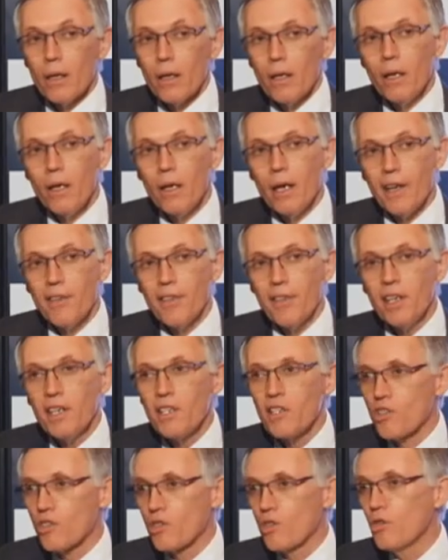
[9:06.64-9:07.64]
Uh, I think
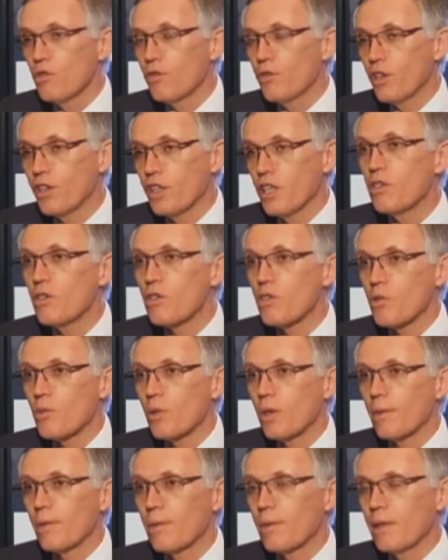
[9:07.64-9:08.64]
it's new for the
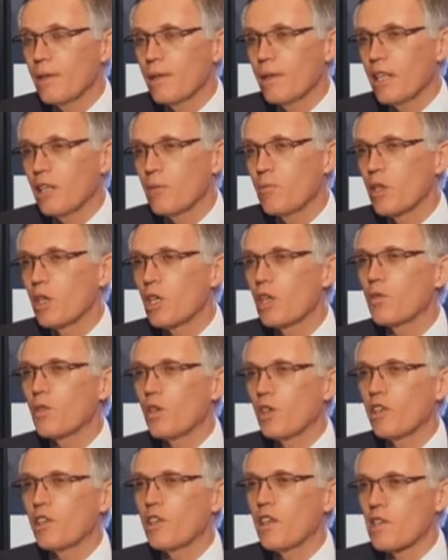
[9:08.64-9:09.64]
industry. Mm. Let me give
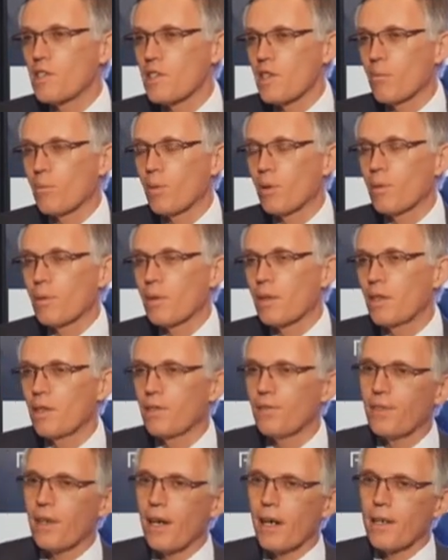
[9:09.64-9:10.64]
you another example.
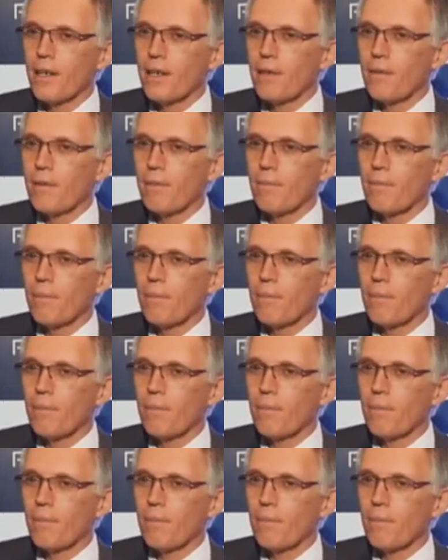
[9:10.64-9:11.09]
If I